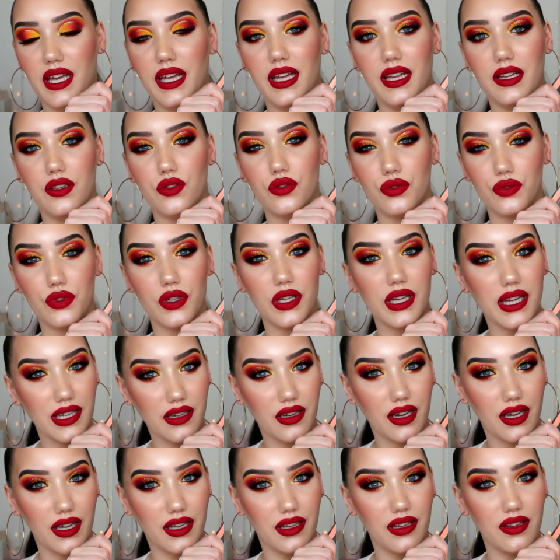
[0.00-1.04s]
It is really
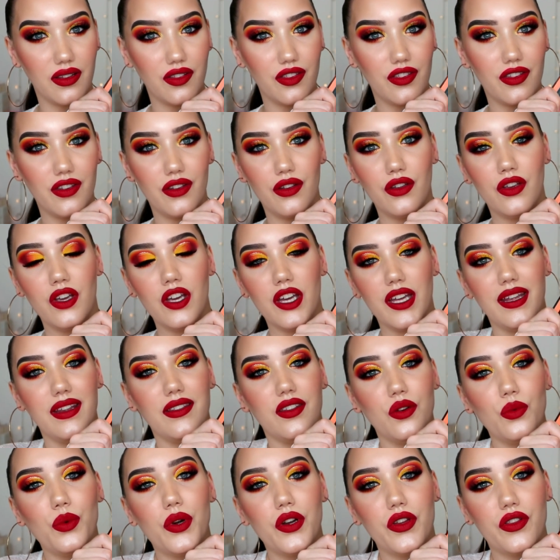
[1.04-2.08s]
nice.
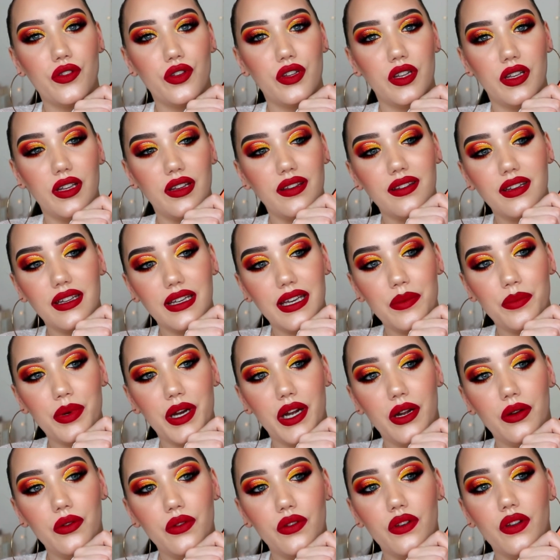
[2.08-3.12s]
Is it worth
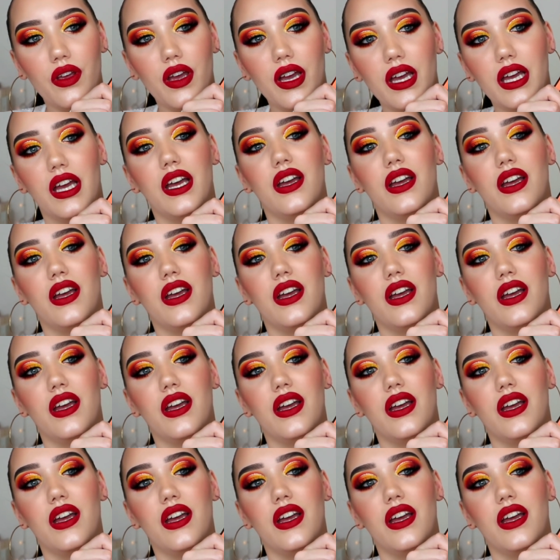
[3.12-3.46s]
£68?